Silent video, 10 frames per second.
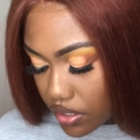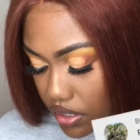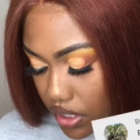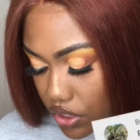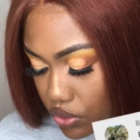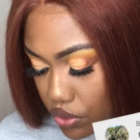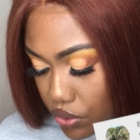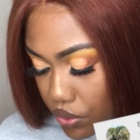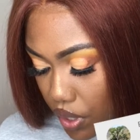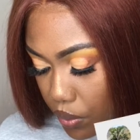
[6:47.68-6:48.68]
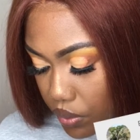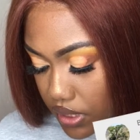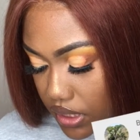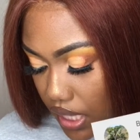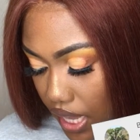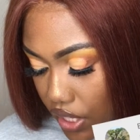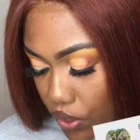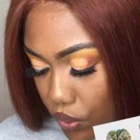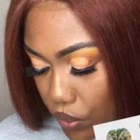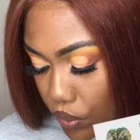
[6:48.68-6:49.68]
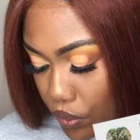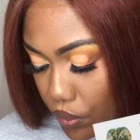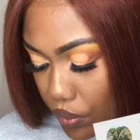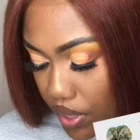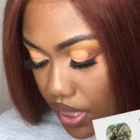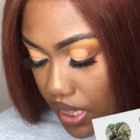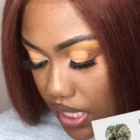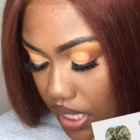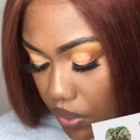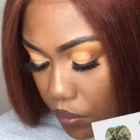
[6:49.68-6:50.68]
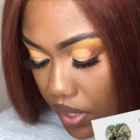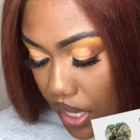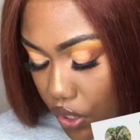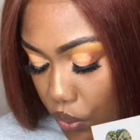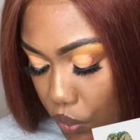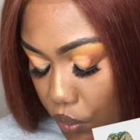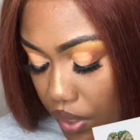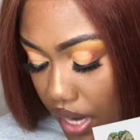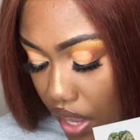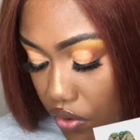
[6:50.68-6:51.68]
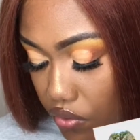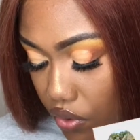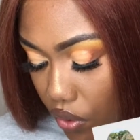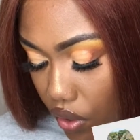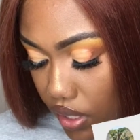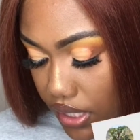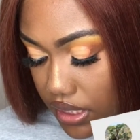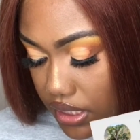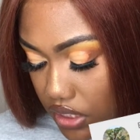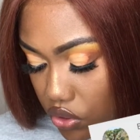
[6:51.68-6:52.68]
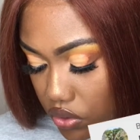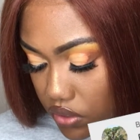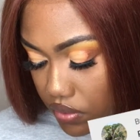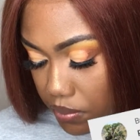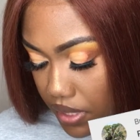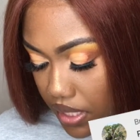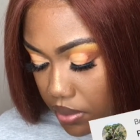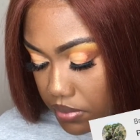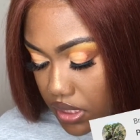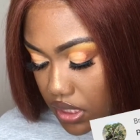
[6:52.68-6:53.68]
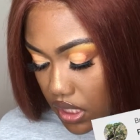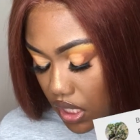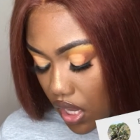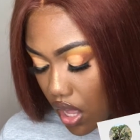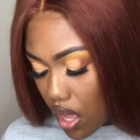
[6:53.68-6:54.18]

Could you do a wish I knew then what I knew now vlog essentials for BMT?